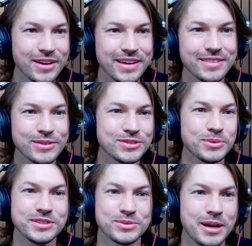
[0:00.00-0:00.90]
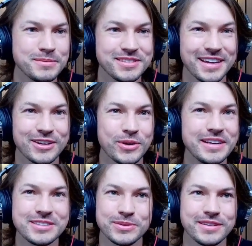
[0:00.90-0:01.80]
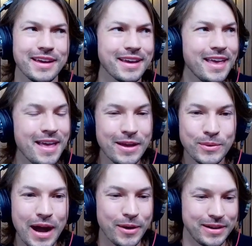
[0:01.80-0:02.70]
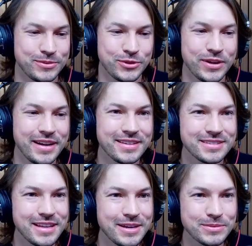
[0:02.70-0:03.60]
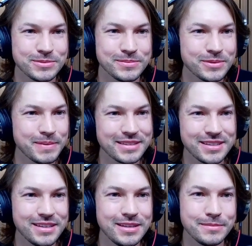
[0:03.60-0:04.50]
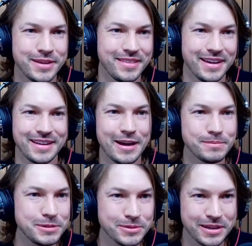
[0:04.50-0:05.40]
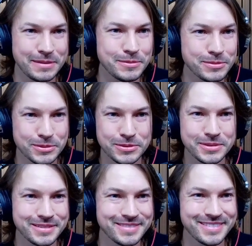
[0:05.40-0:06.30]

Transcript: Like, those are the ones where I'm just like crazy, where you're like, wow, I created this thing with my team, and like now people come through, and